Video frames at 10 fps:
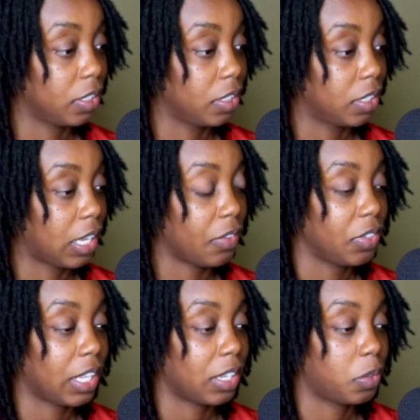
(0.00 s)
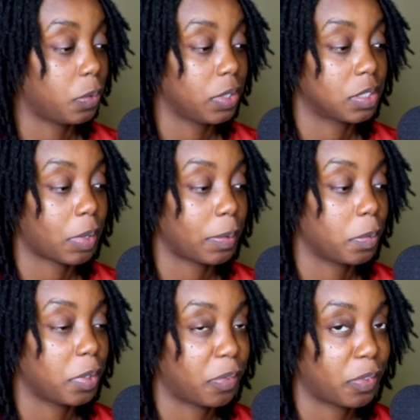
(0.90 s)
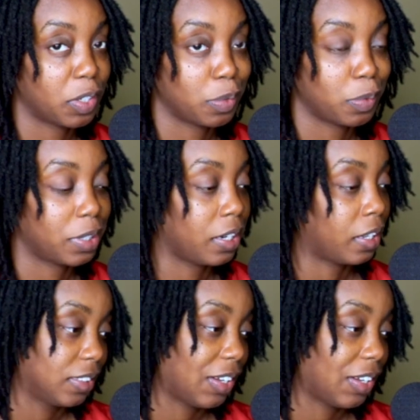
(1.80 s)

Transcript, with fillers: I feel like Quentin's probably gonna be the first one to die.